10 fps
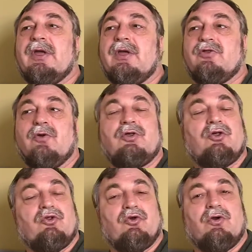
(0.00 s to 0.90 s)
So he
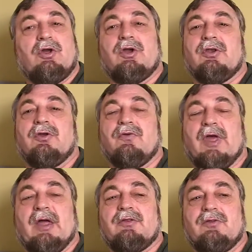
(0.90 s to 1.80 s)
said, sure, you can do
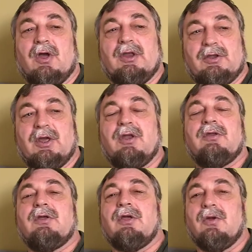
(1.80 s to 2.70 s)
that. So I
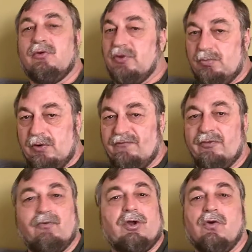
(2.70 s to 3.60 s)
did. It was a
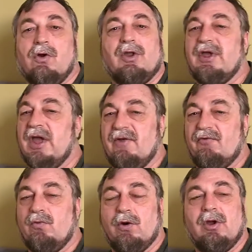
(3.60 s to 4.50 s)
perfect recording,
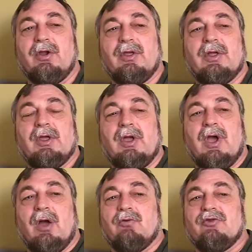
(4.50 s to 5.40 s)
every word.
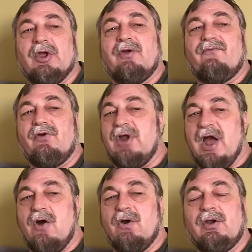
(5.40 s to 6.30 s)
I was there for an
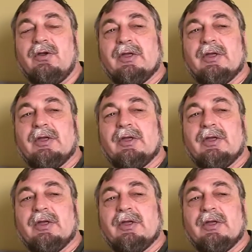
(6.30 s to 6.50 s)
hour.